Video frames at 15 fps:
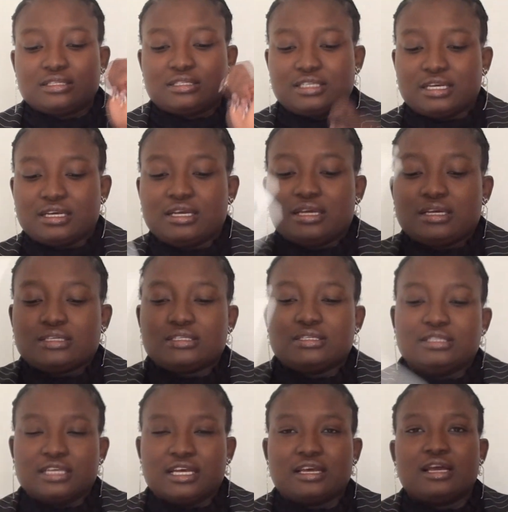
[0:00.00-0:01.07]
D.
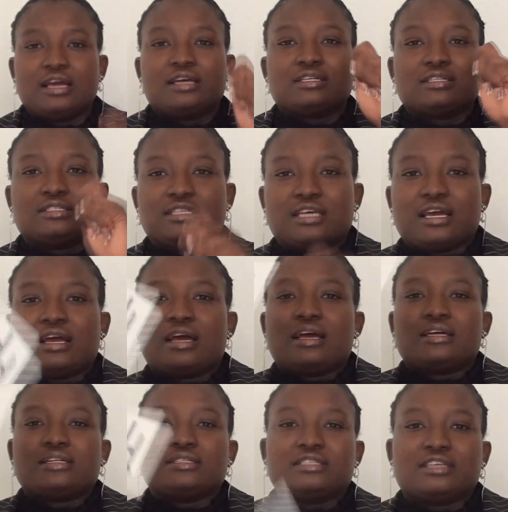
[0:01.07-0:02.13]
D. D.
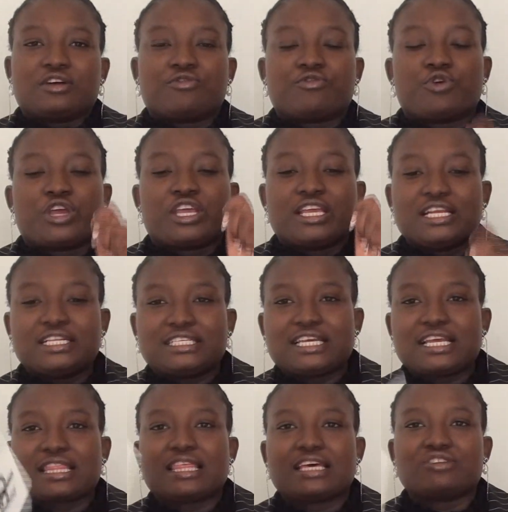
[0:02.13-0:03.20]
D. For
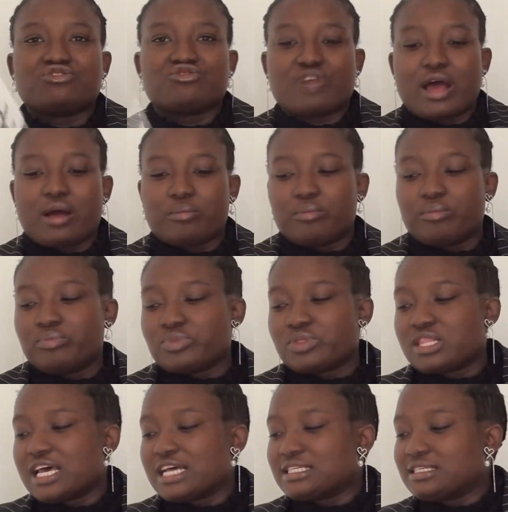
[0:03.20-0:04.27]
hitting the drum.
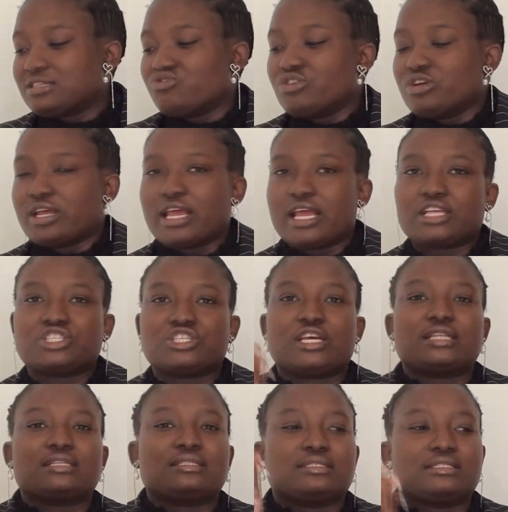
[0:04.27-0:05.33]
That's the
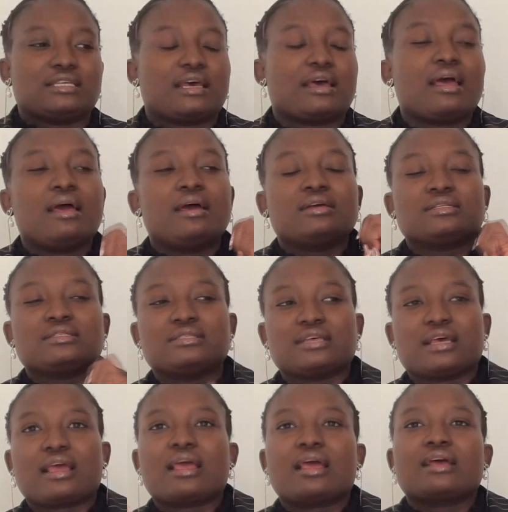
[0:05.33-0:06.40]
action. D.
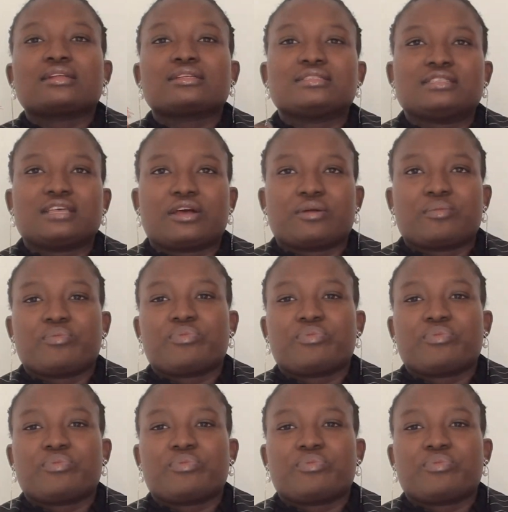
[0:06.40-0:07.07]
D. D.